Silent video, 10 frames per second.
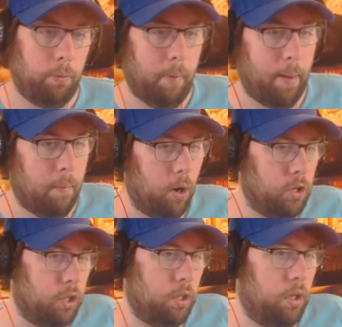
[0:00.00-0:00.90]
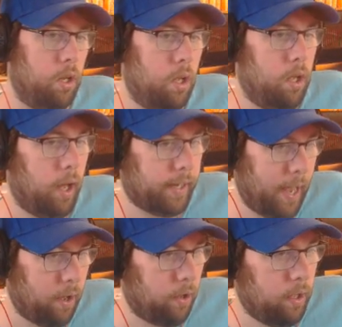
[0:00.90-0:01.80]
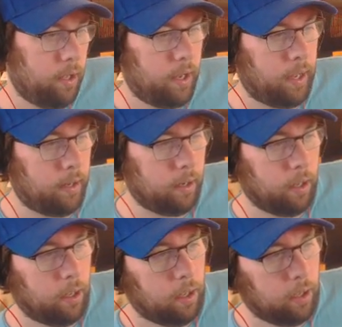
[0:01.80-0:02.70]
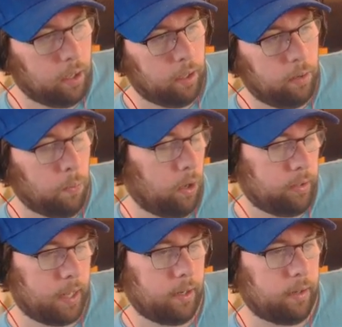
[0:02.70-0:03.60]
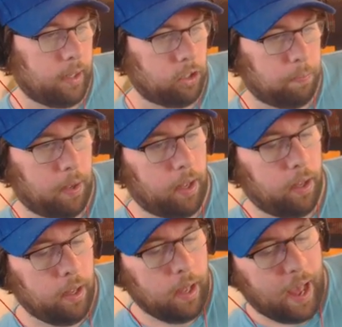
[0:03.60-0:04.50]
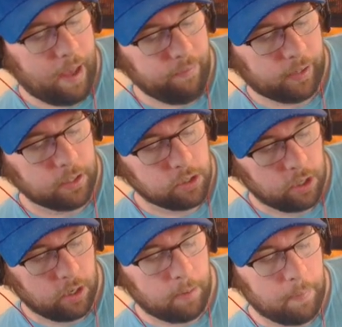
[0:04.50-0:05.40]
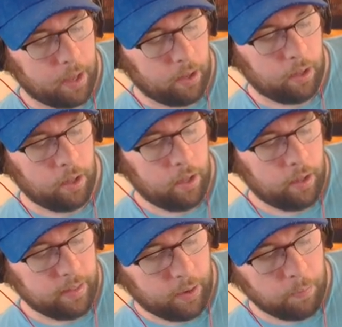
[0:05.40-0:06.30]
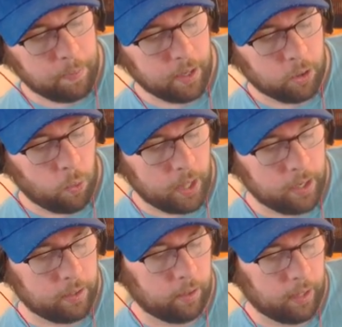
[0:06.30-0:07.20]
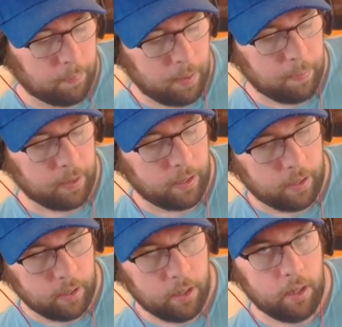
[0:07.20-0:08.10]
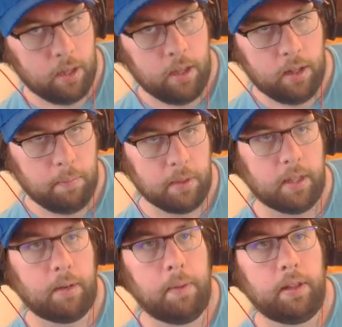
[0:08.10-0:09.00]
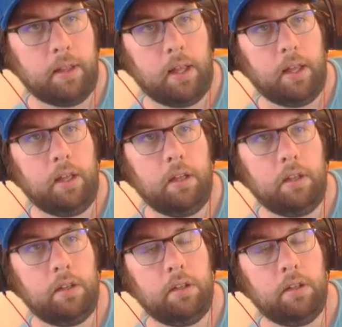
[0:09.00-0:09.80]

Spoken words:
my margin account in, well, technically in spot. I have like a certain amount that would be equated to like maybe, let me think about that.